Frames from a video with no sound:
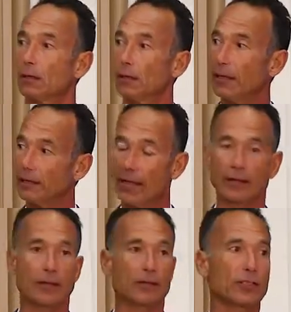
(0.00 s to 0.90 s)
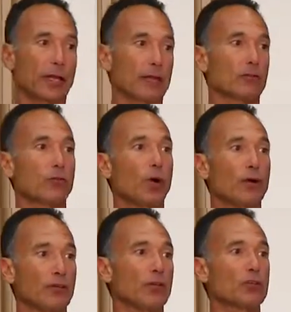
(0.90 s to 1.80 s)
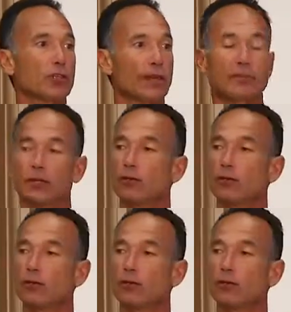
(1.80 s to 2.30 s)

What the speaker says: and they've got another 10 or 12 years left on